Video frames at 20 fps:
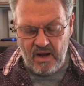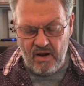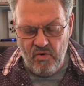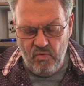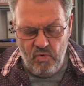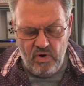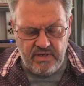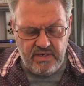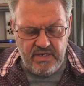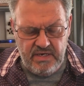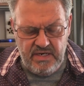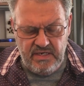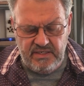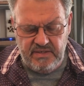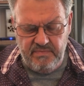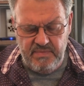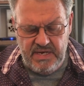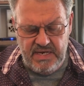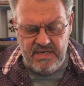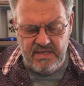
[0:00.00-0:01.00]
What can
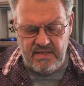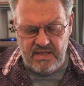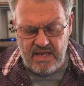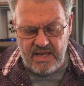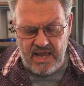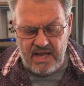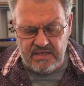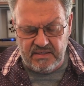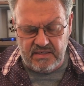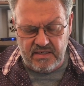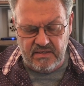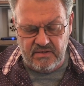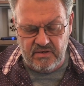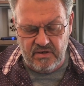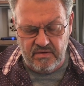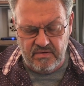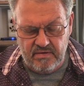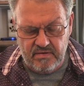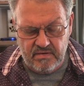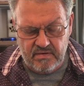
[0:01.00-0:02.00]
this mean? They asked each
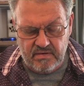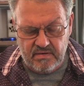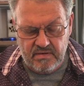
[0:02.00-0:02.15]
other.